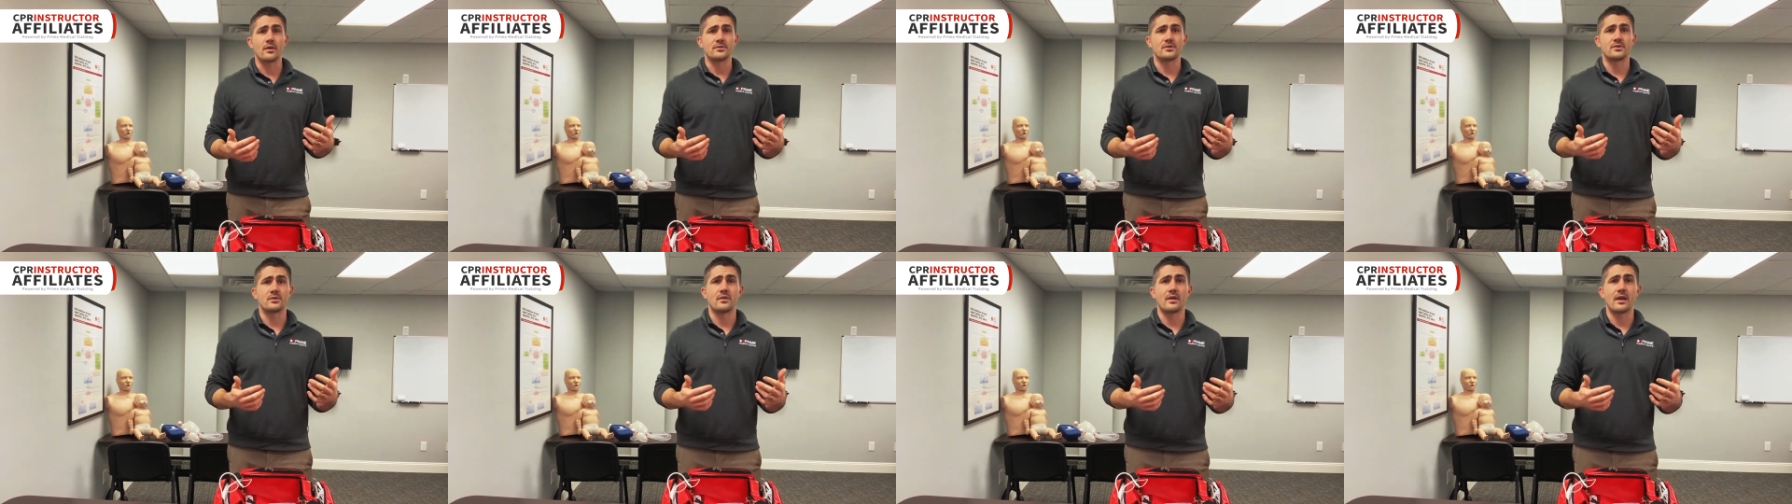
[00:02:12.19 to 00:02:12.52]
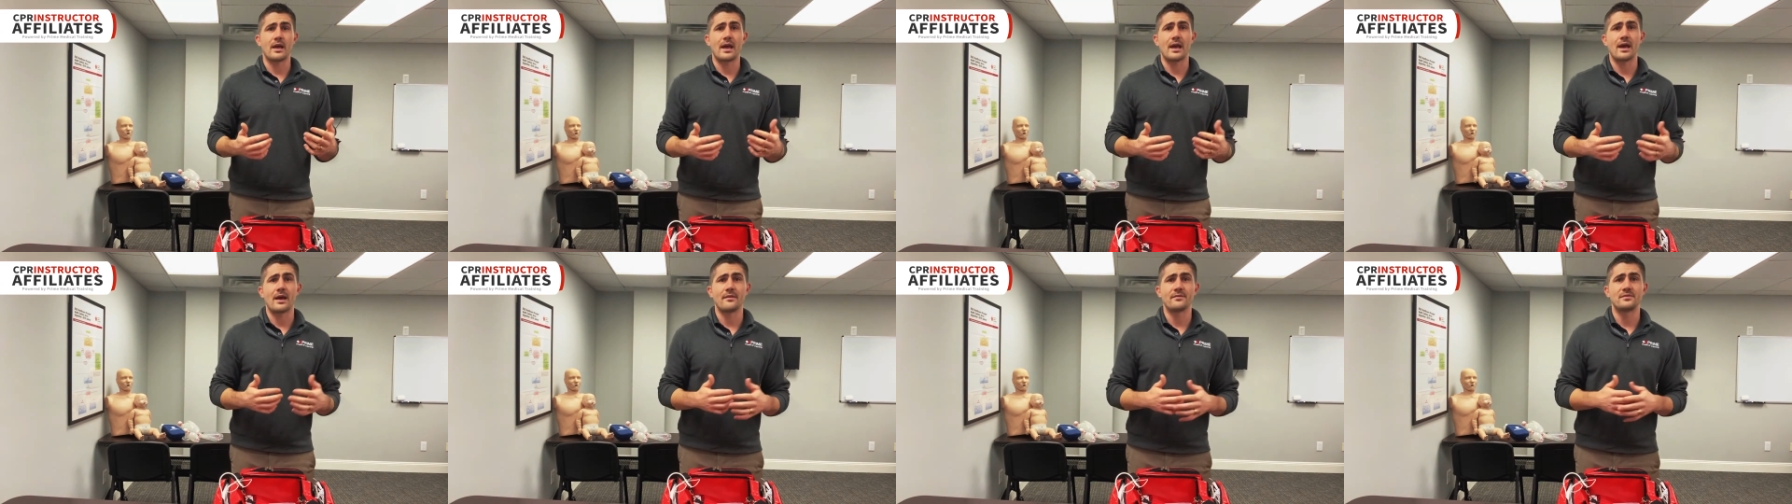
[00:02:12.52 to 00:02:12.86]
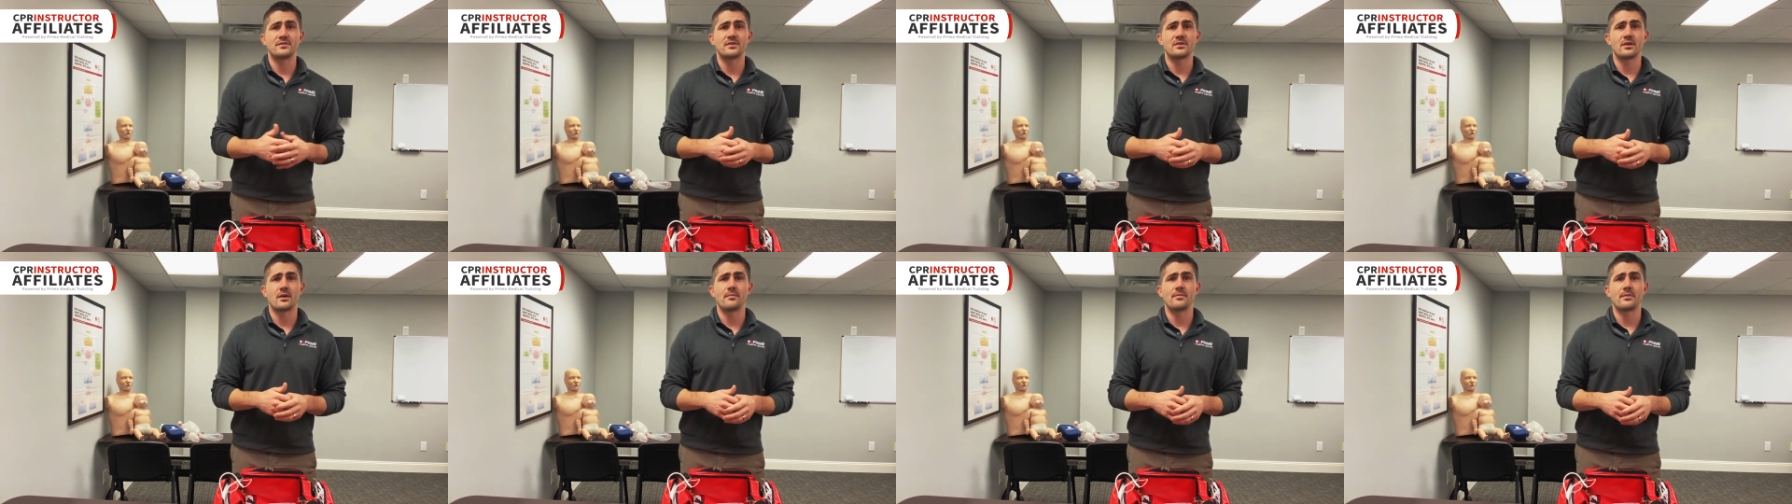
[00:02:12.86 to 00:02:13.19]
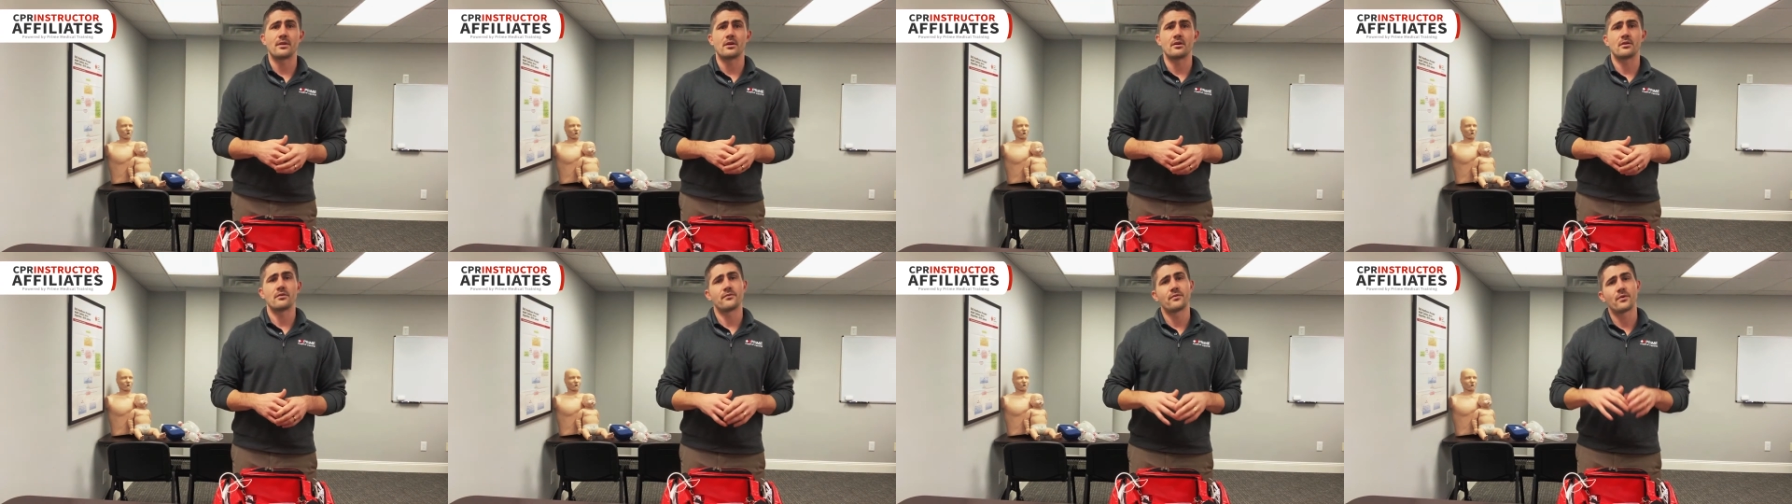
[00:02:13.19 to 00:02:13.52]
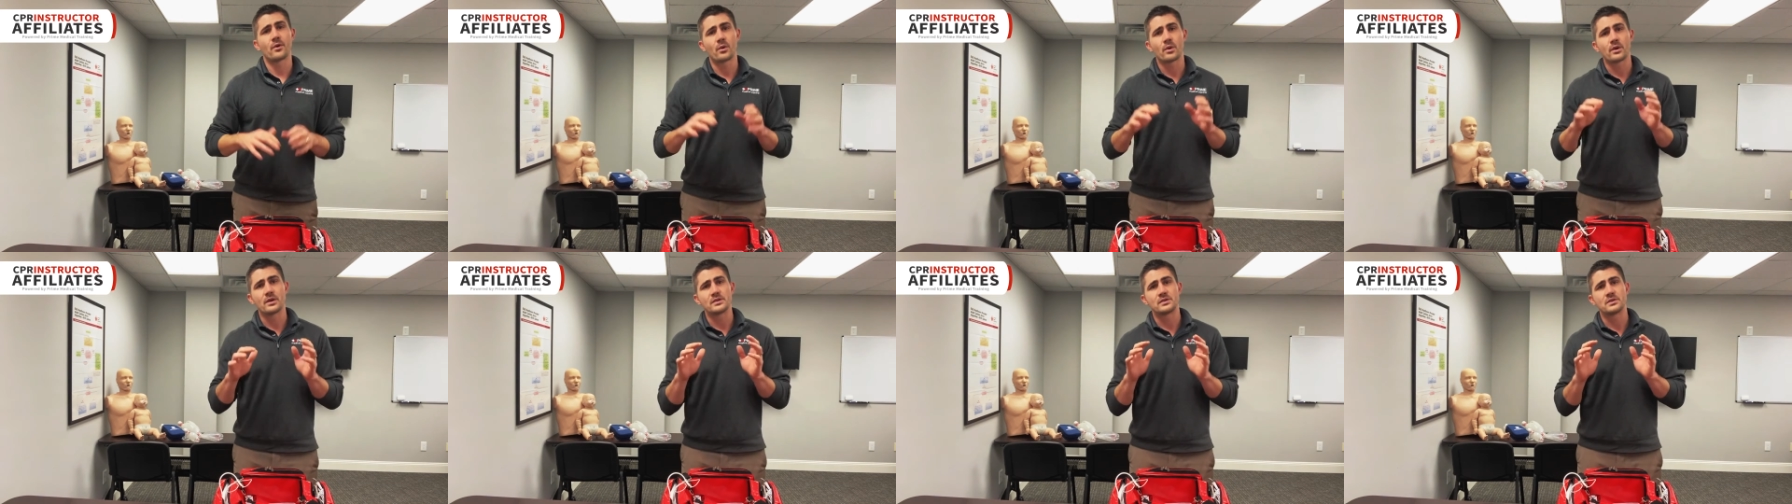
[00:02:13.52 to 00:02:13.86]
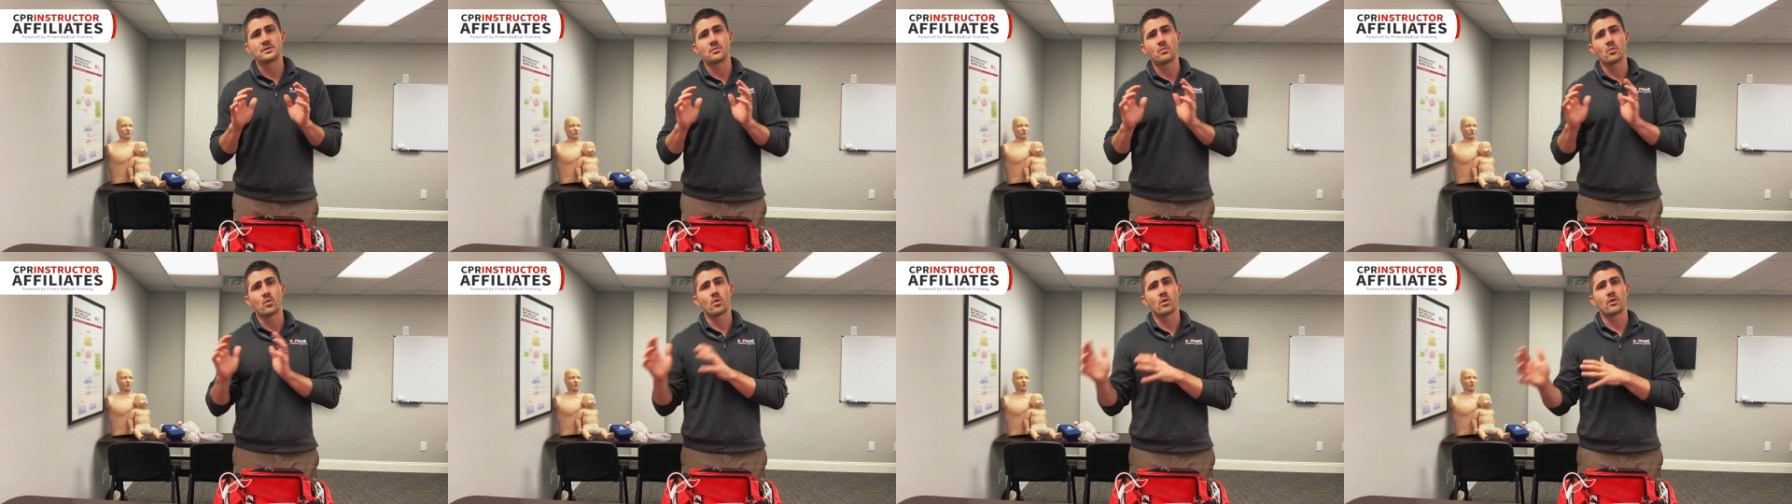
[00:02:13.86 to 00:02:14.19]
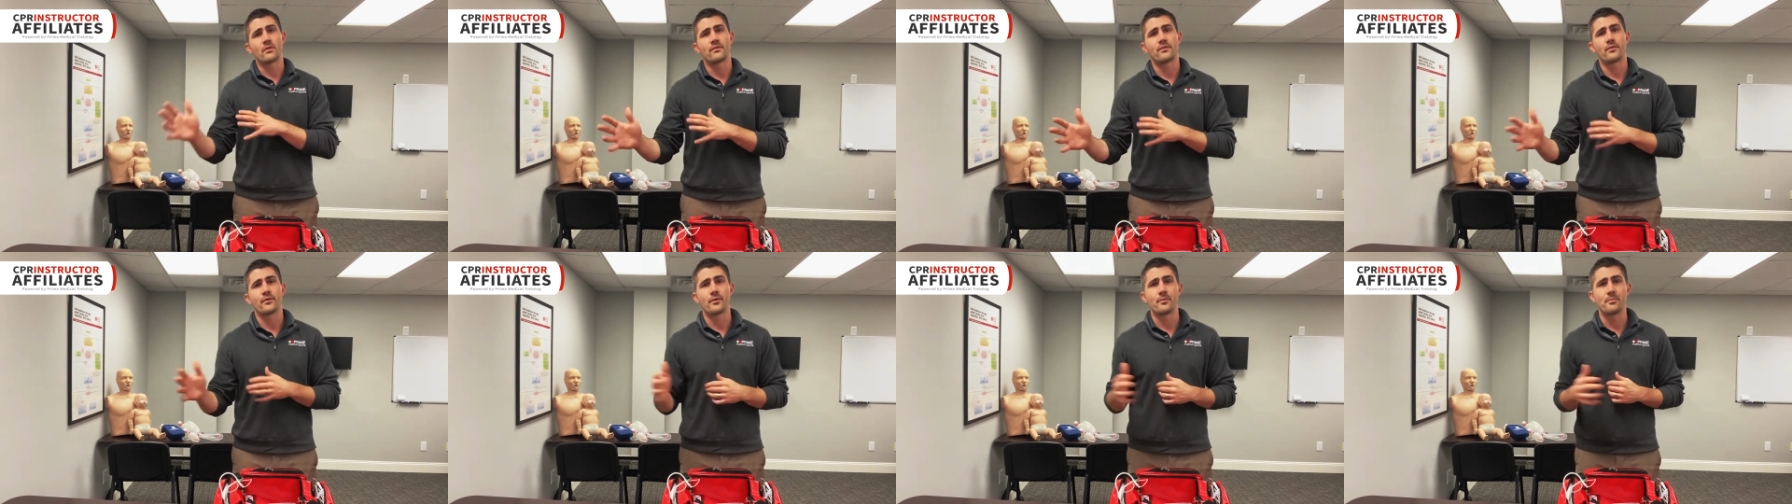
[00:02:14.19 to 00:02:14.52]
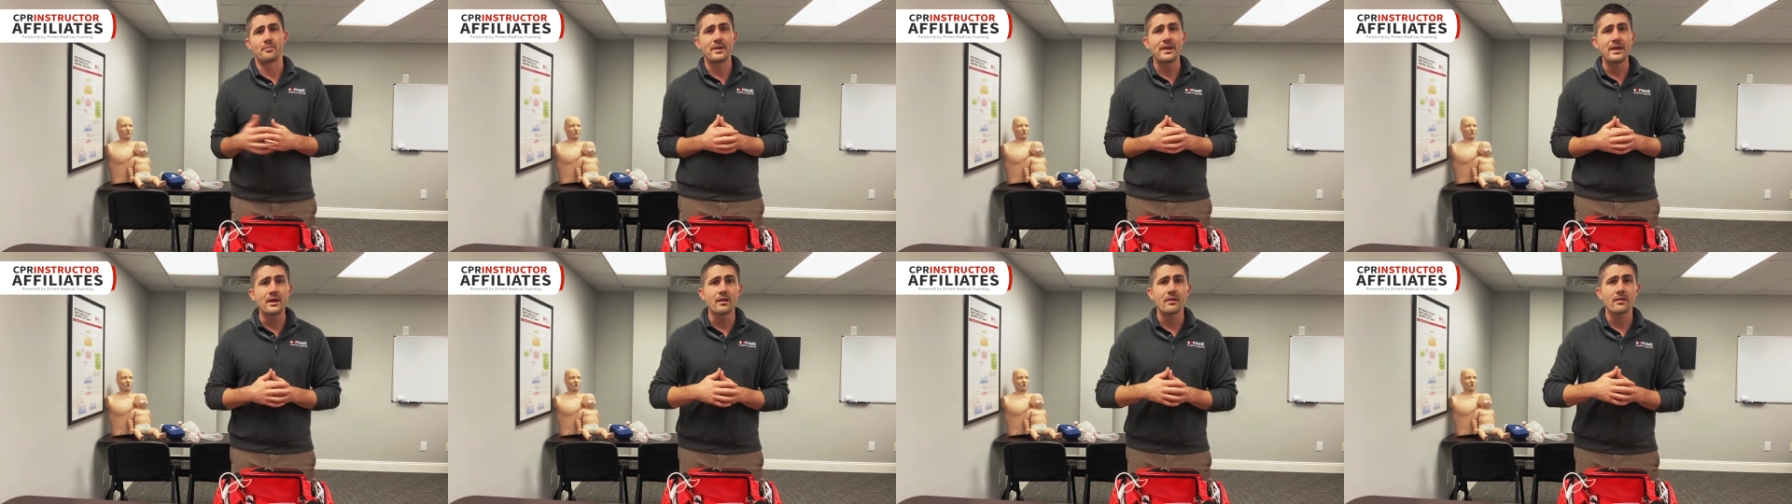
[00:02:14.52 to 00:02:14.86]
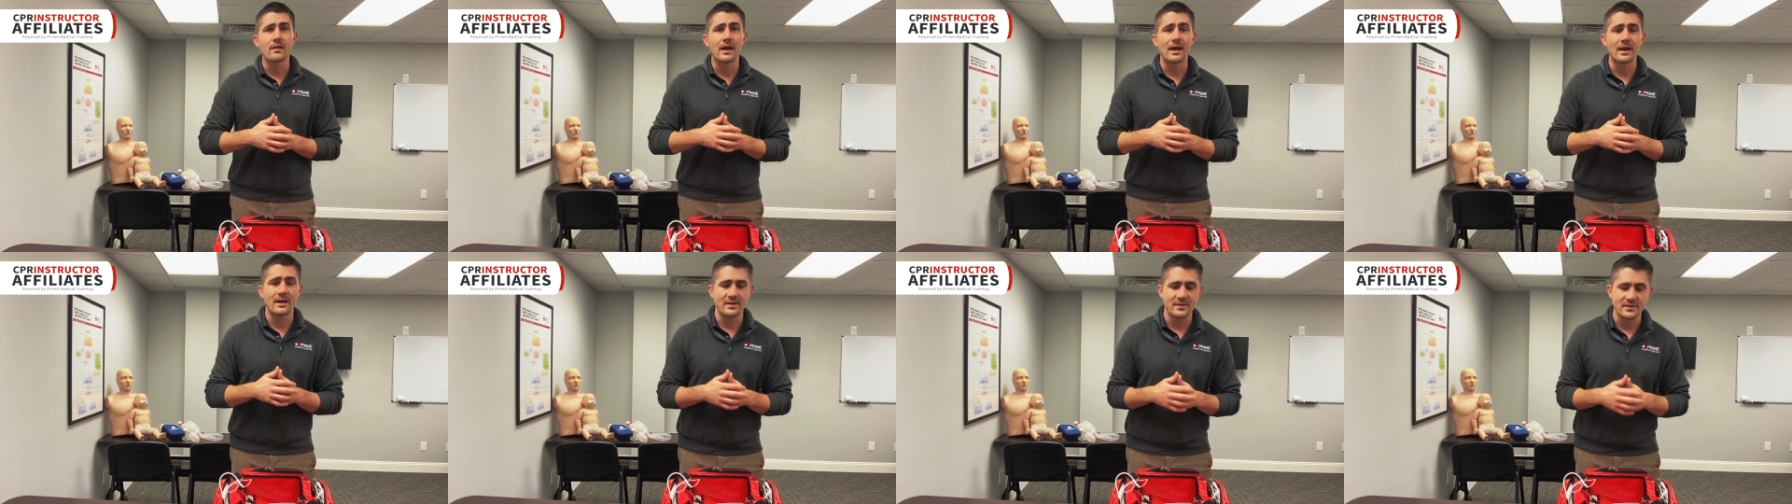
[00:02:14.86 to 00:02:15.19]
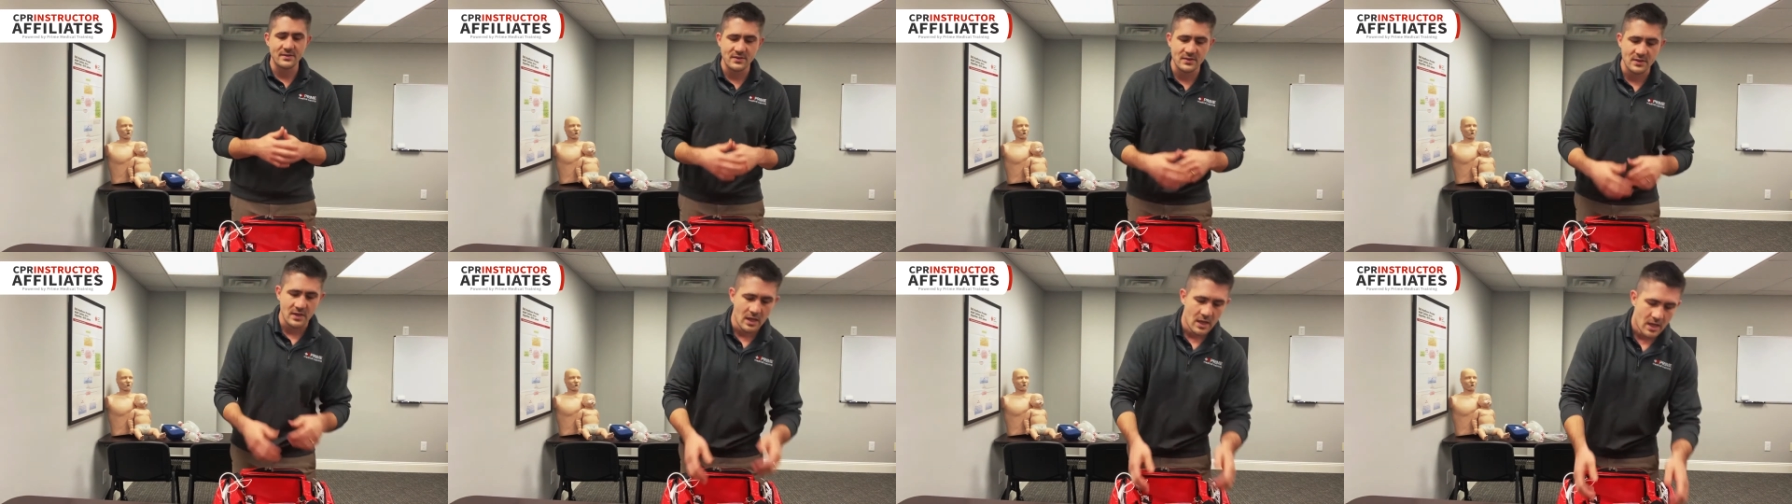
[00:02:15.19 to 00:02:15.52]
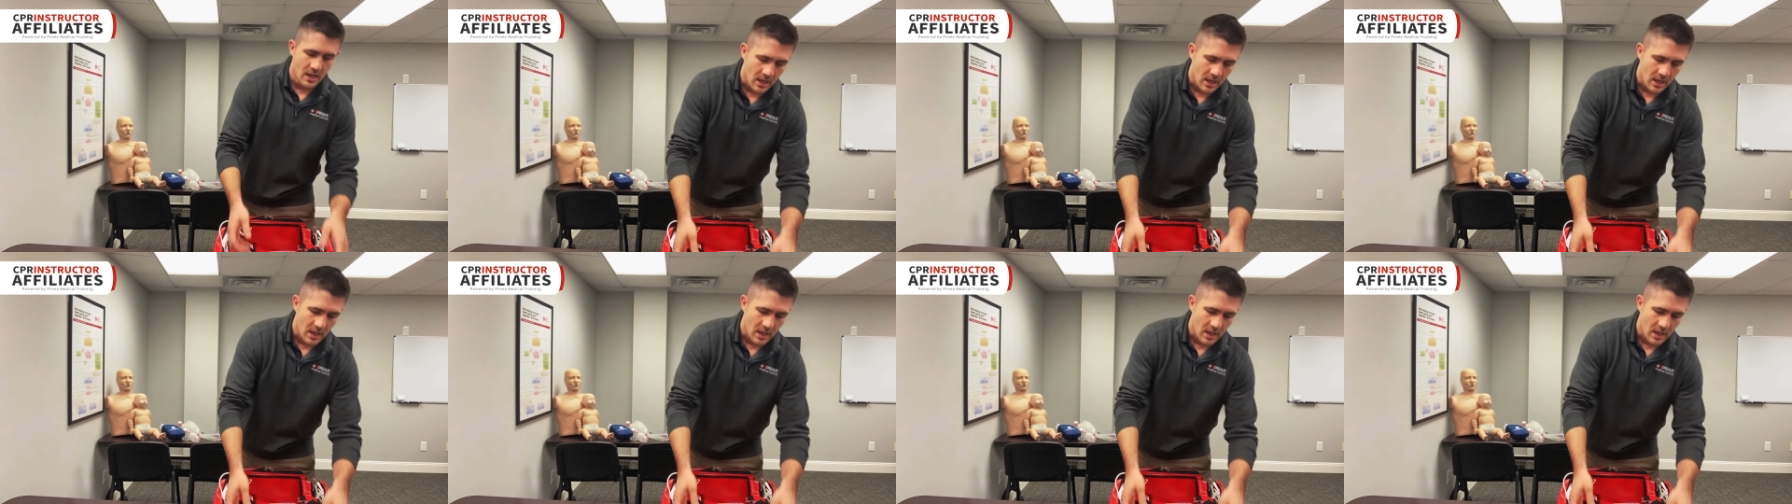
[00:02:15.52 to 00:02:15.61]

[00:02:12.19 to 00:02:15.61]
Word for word: So they have some that are focused more for BLS.